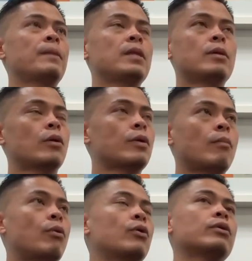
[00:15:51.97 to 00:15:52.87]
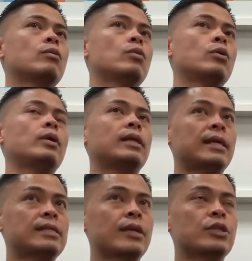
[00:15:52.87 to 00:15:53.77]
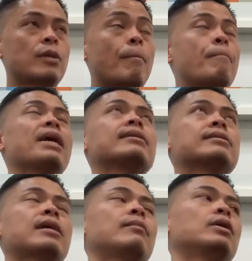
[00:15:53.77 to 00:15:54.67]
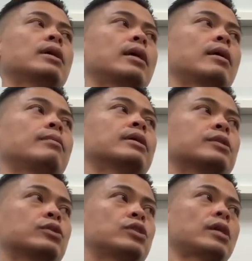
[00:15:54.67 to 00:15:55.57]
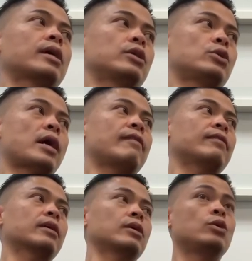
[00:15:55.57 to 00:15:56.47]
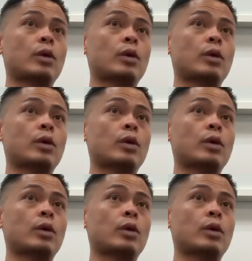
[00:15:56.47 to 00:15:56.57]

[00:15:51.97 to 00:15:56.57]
they're, they're both en route and that's actually the best time you can get them because they're right. stuck in traffic and yeah.